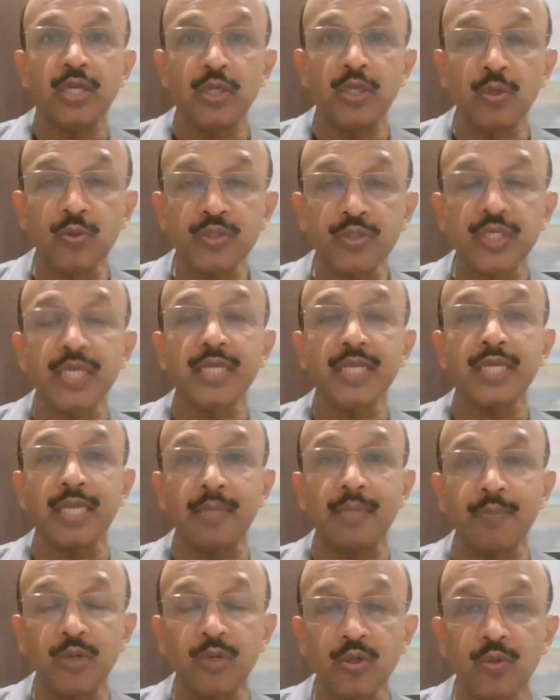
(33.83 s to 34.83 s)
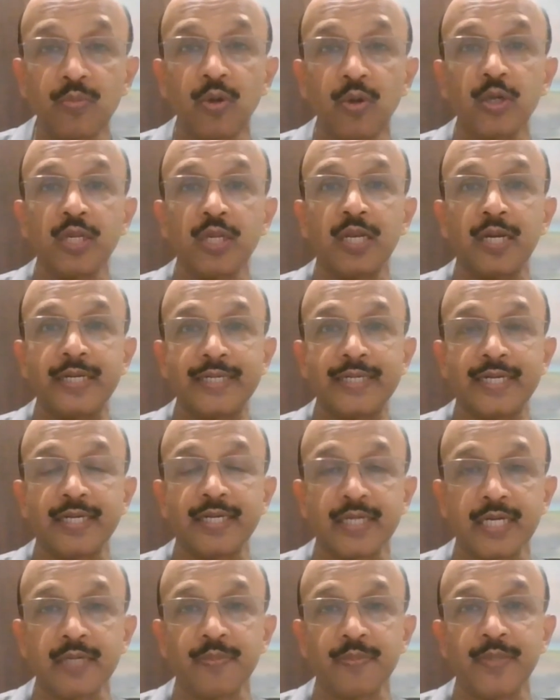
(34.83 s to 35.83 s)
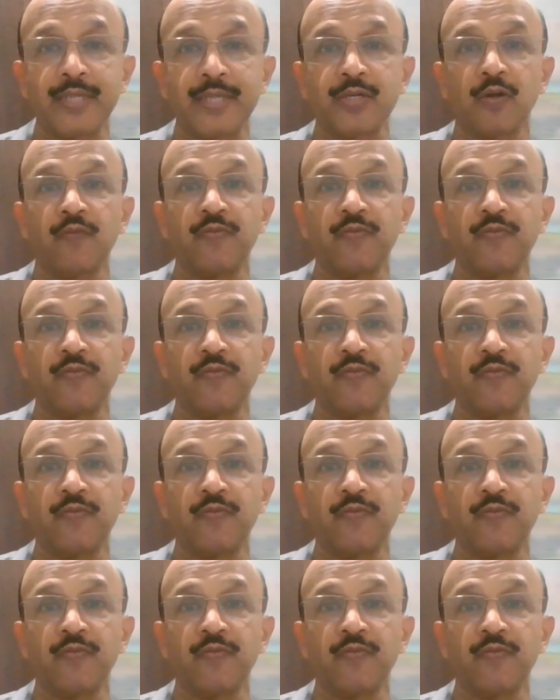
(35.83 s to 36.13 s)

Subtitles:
using immunomodulatory treatment